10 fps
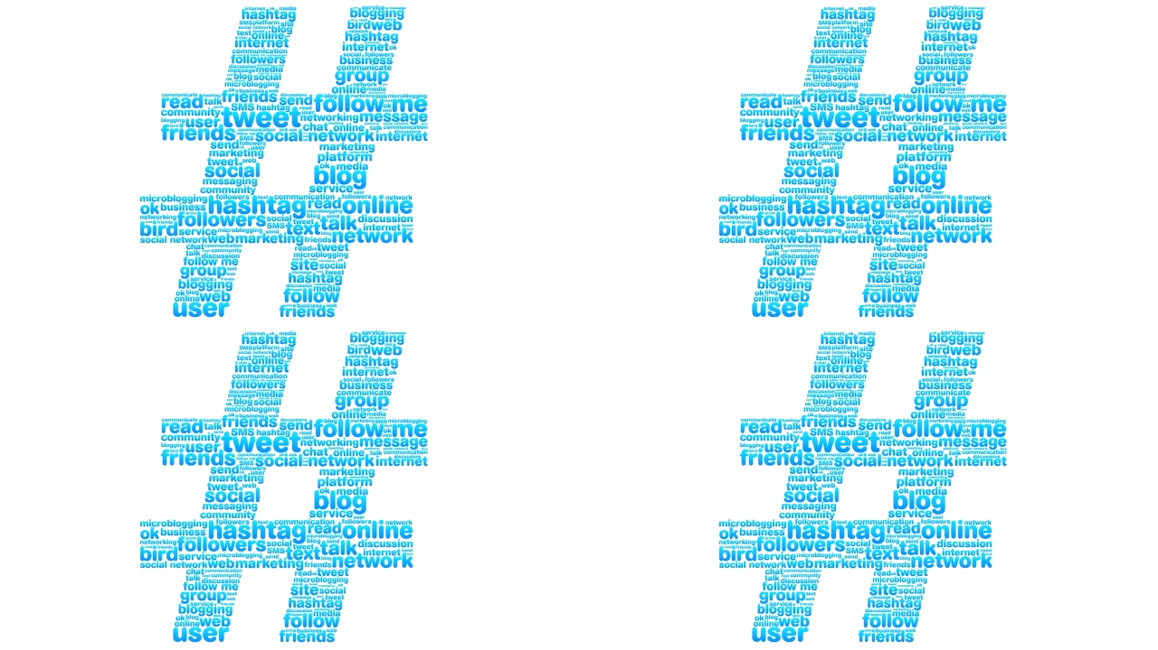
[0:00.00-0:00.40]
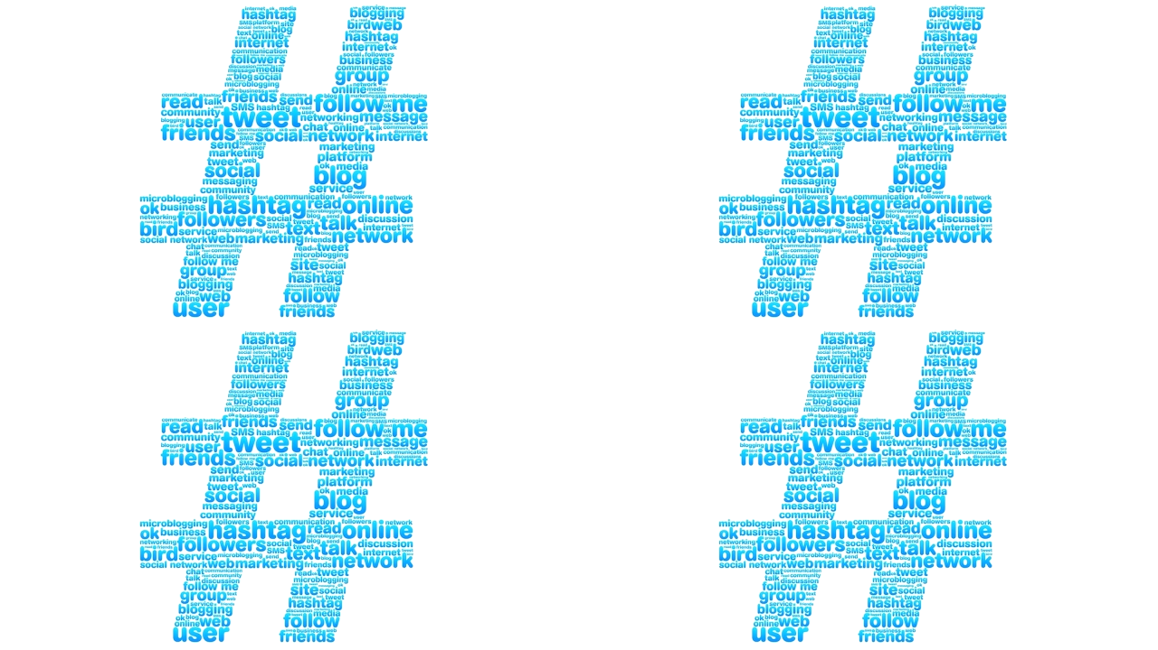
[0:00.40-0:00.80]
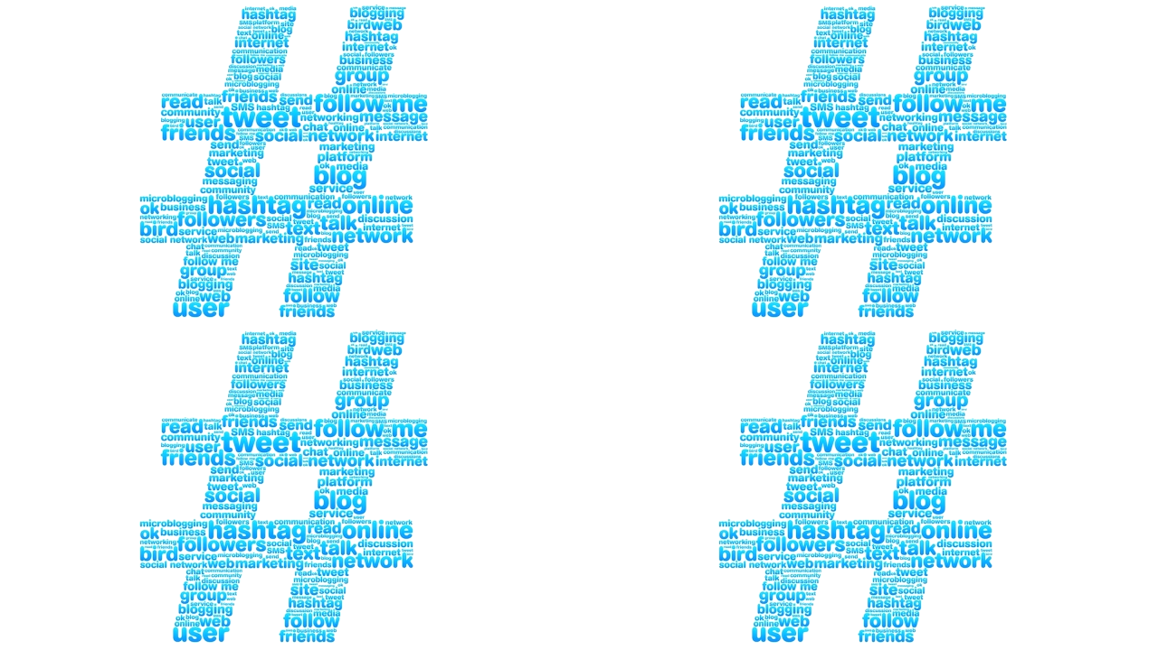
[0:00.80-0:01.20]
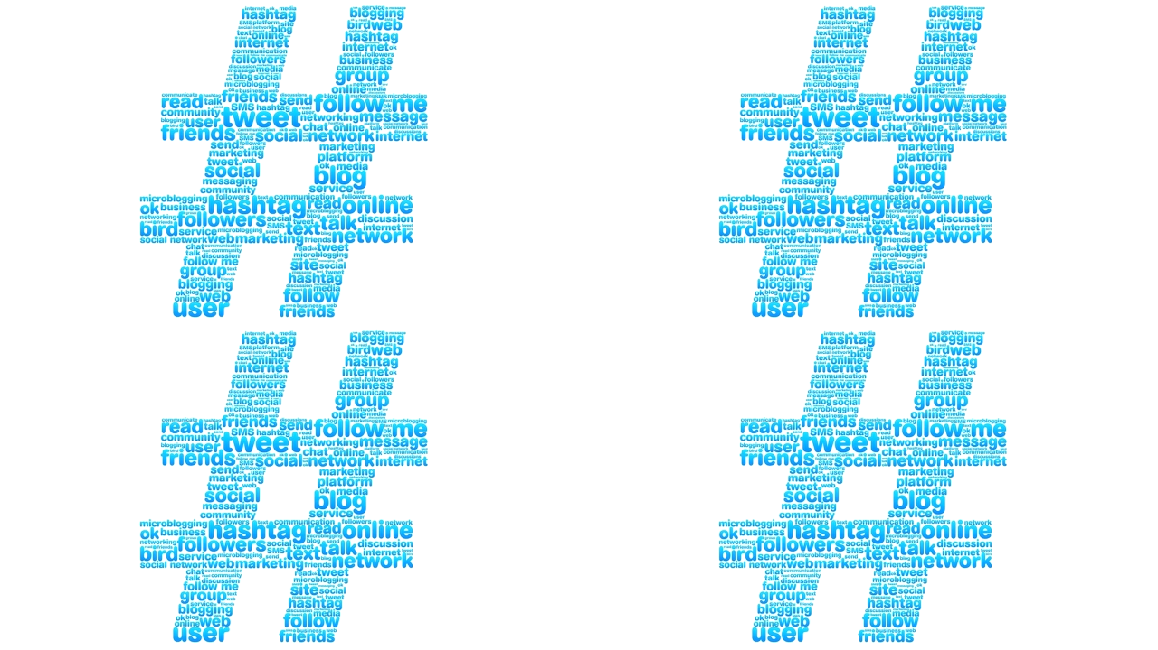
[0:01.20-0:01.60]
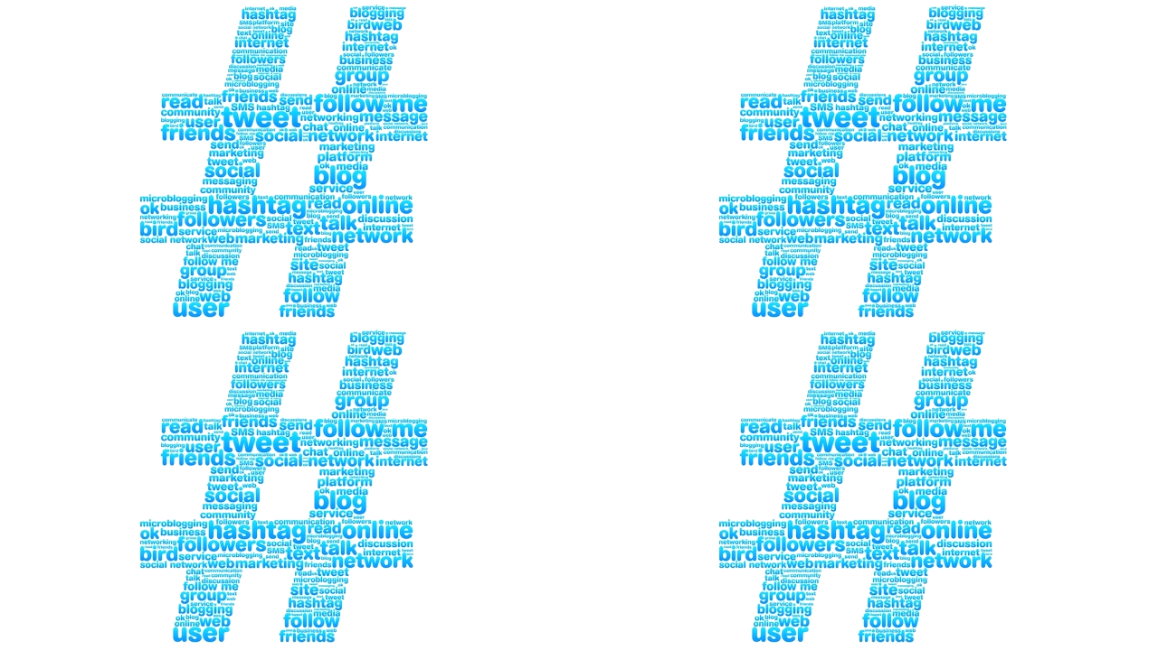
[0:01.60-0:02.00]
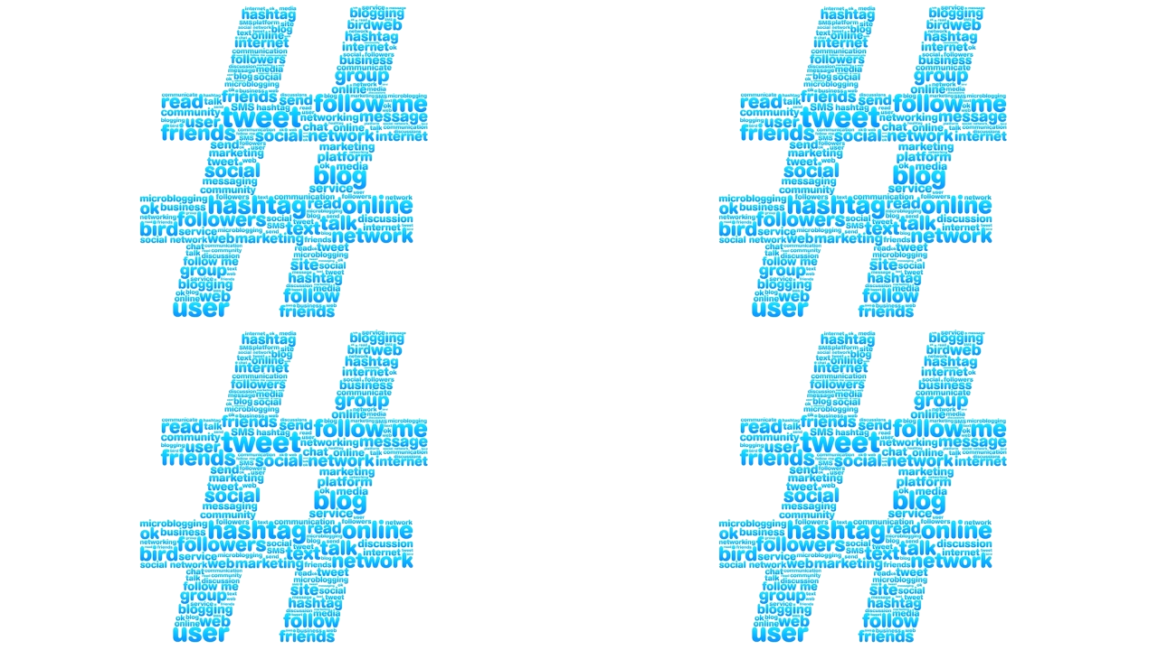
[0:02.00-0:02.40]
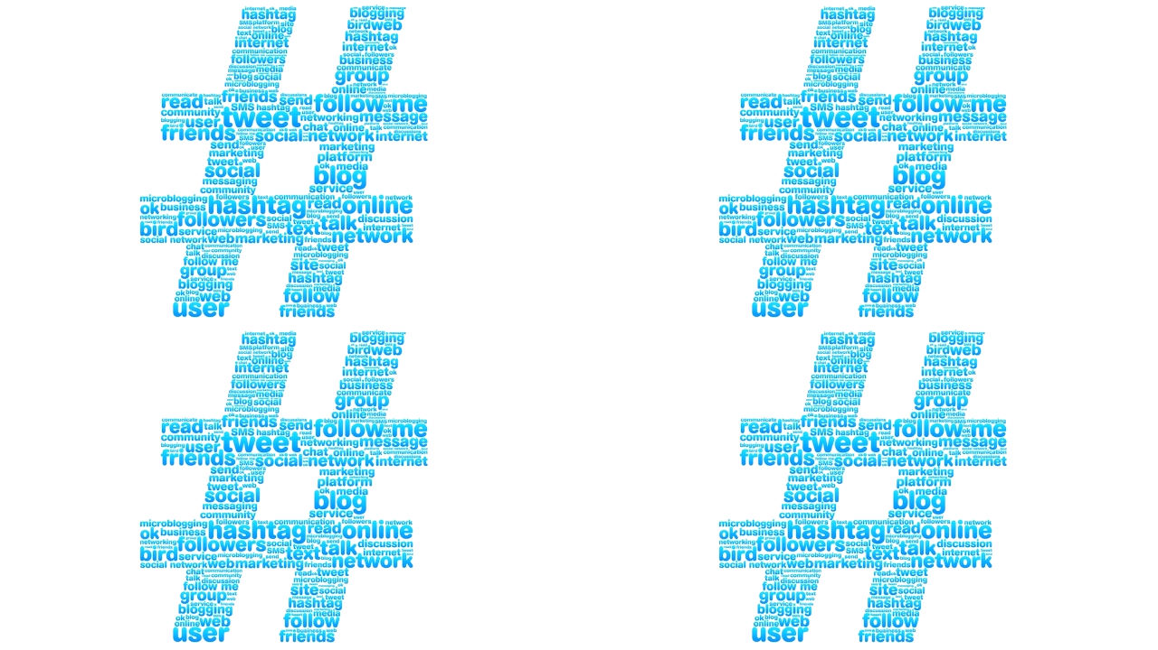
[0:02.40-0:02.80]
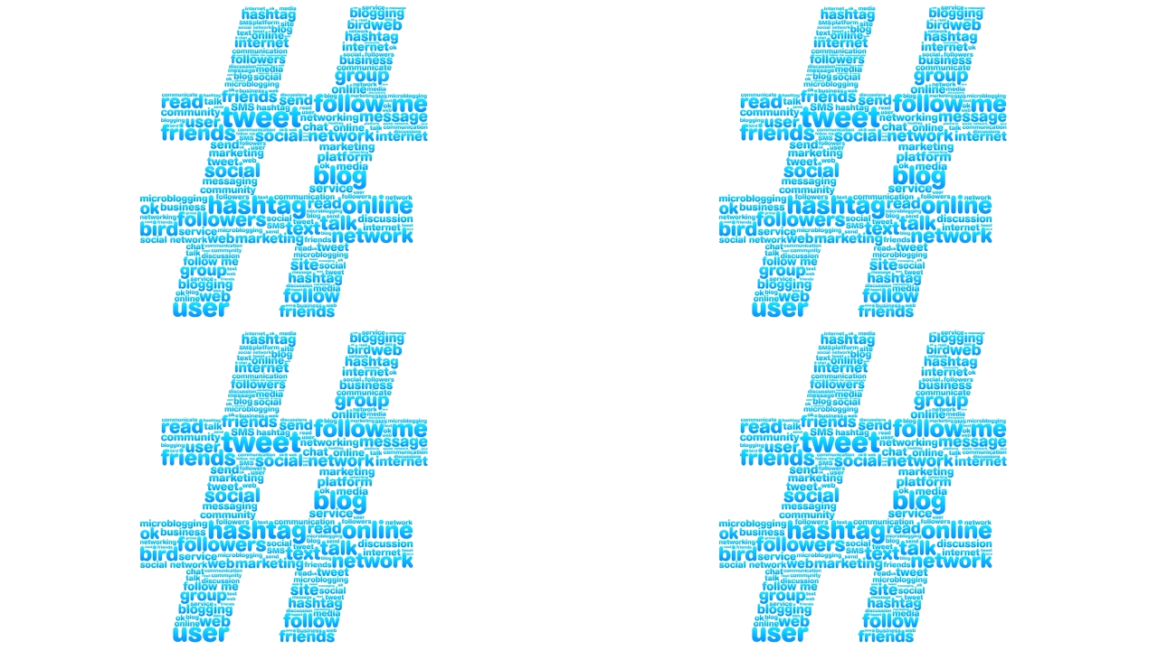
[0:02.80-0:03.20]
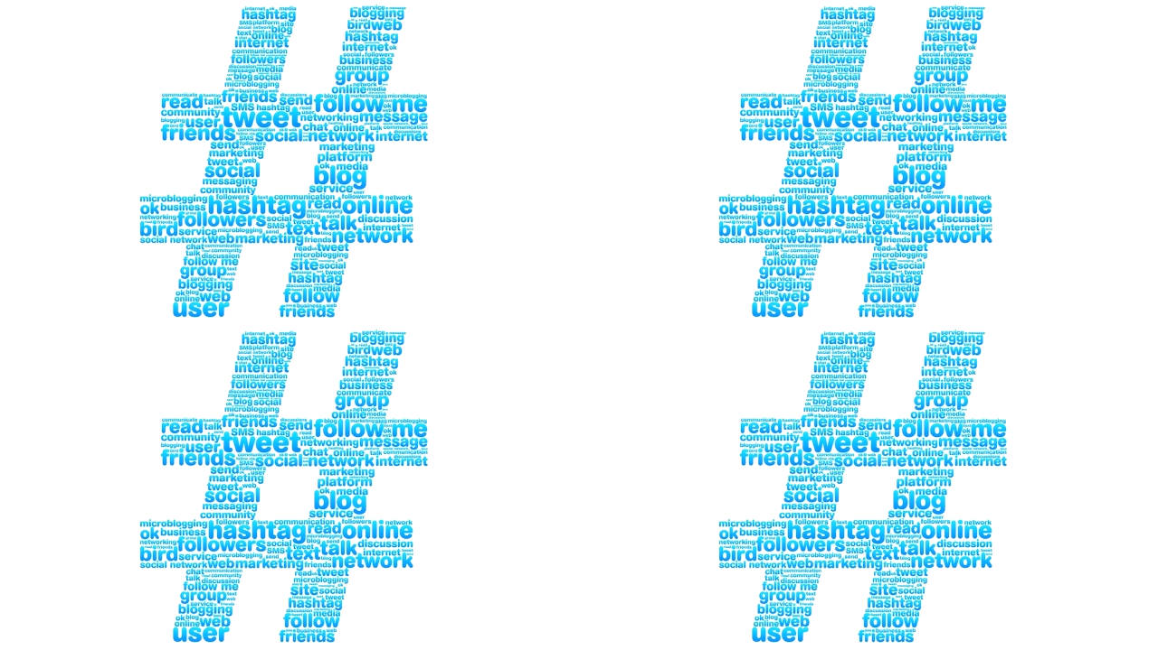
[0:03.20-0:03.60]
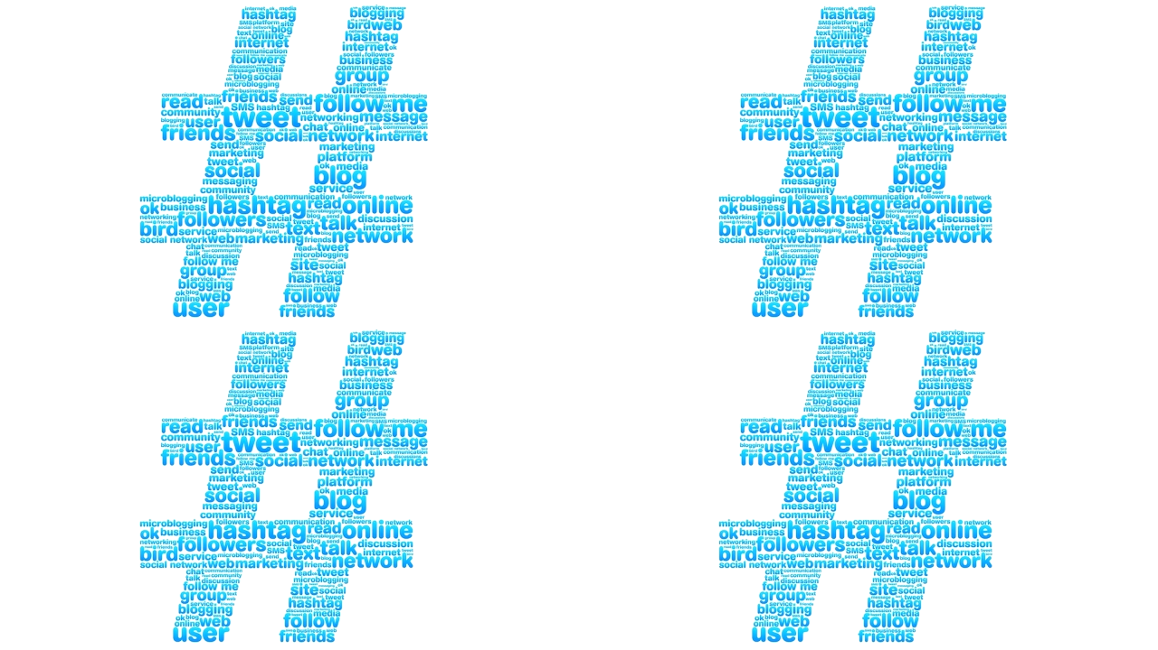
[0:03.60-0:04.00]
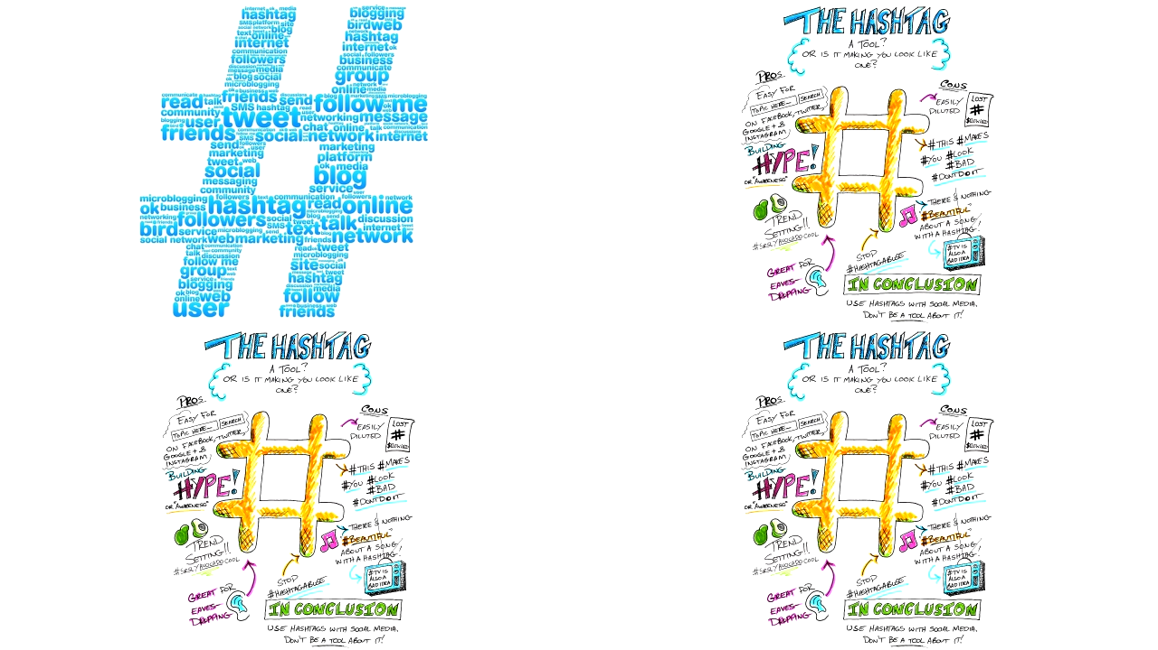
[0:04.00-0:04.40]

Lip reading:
No face is visible, so there are no lips to read.